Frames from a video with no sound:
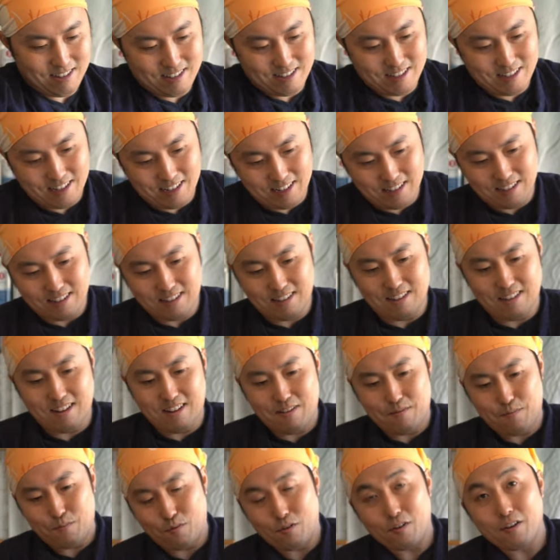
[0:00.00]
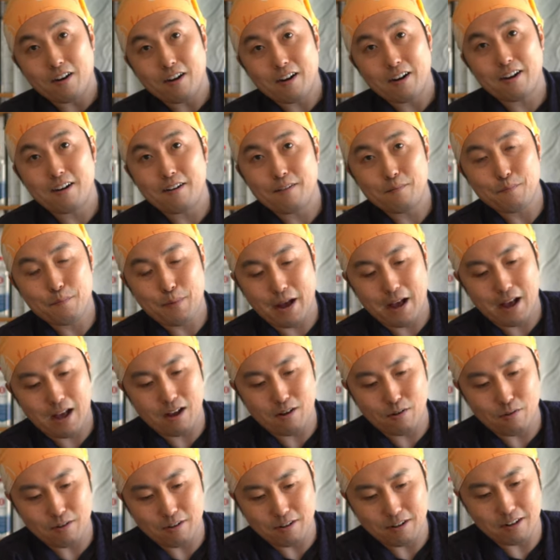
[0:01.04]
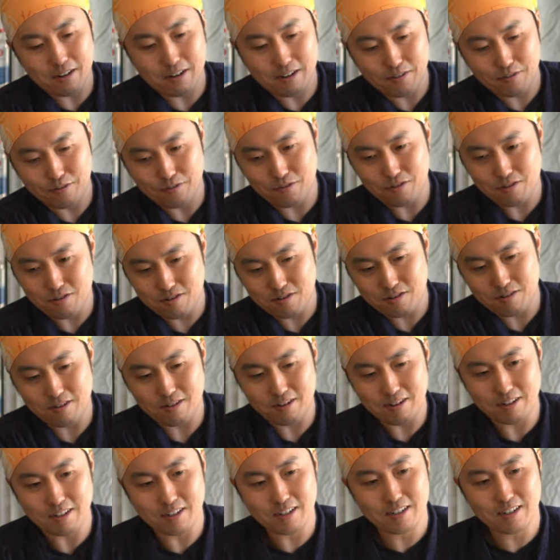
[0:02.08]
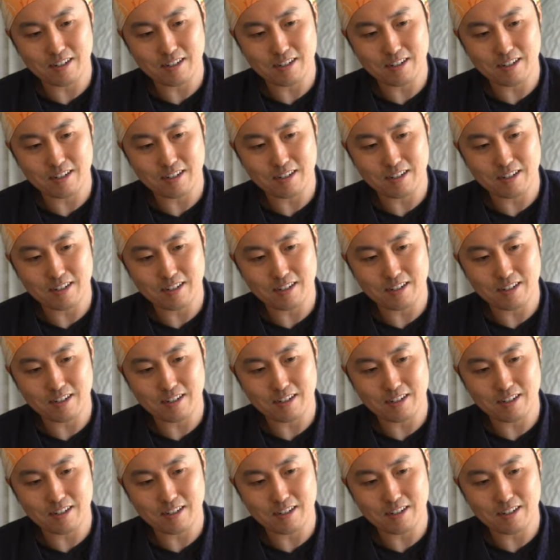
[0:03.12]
Takes a lot more power, sure.